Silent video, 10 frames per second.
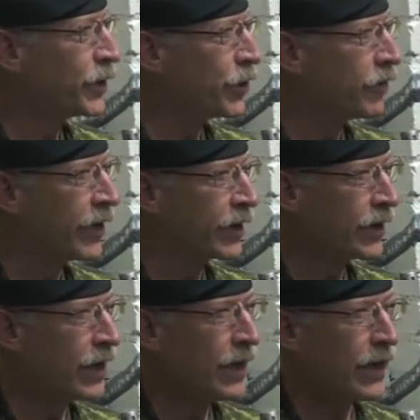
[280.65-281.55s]
serving
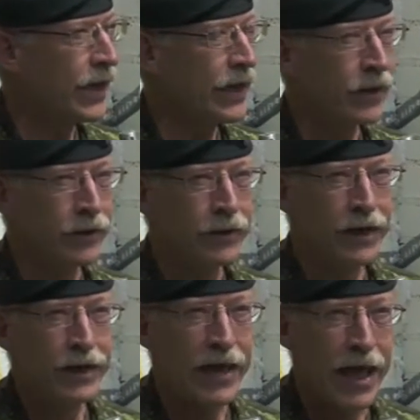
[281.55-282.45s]
in
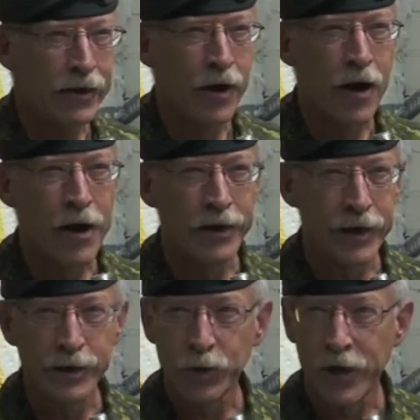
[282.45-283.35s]
Kandahar
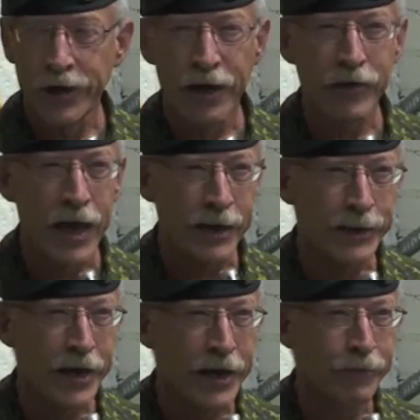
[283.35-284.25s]
and elsewhere in
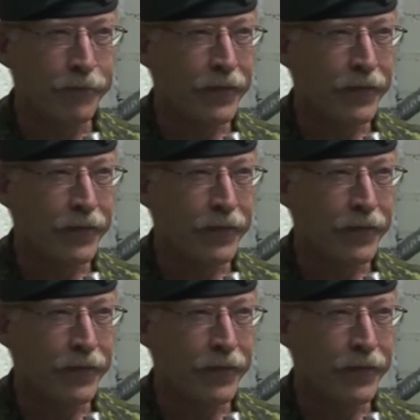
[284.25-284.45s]
Afghanistan.